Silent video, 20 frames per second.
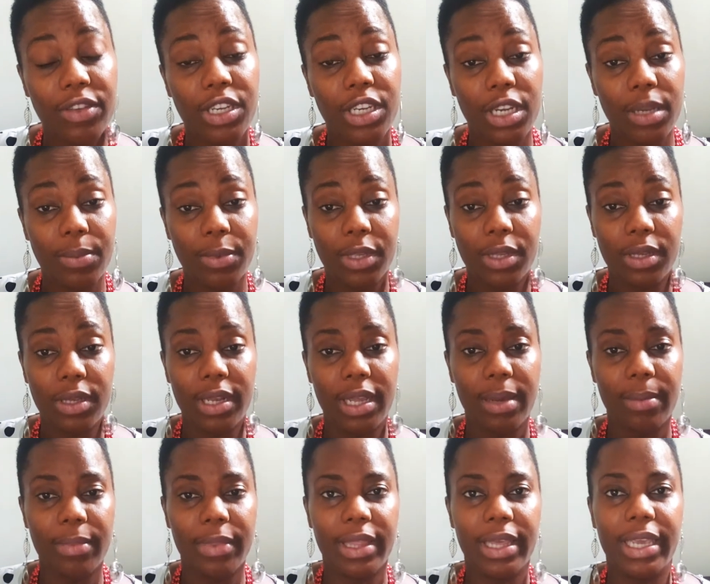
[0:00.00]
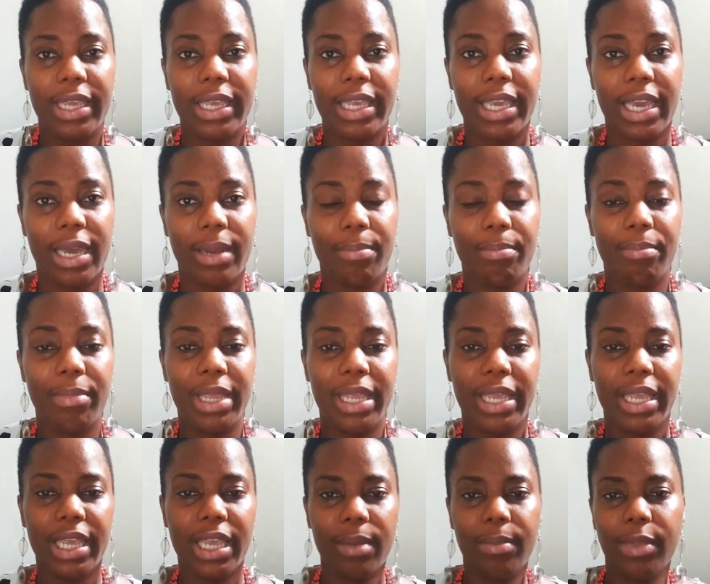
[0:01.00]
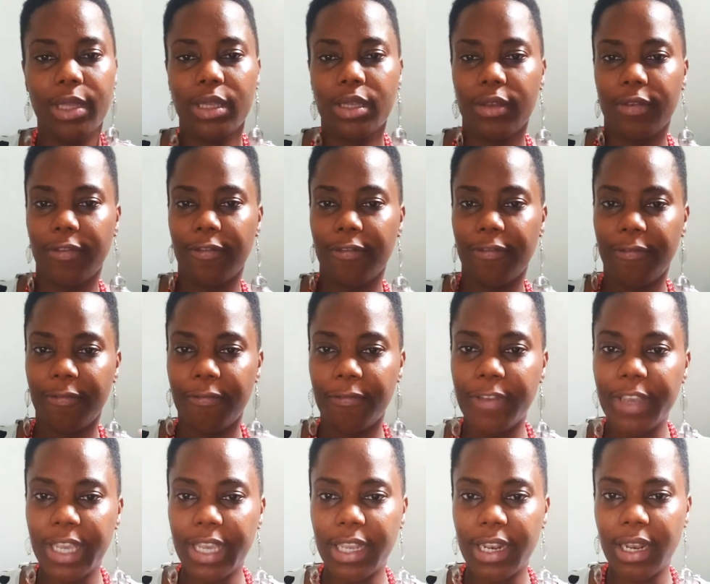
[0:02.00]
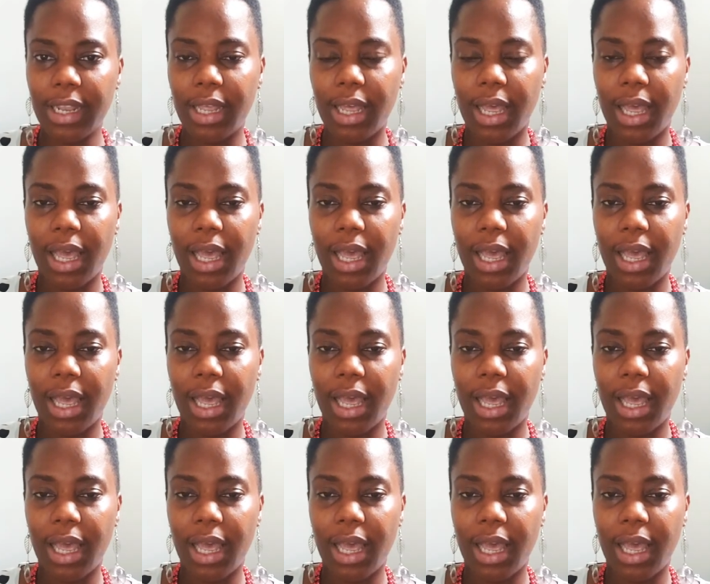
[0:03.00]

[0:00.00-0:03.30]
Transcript: shapes to them, they can be able to feel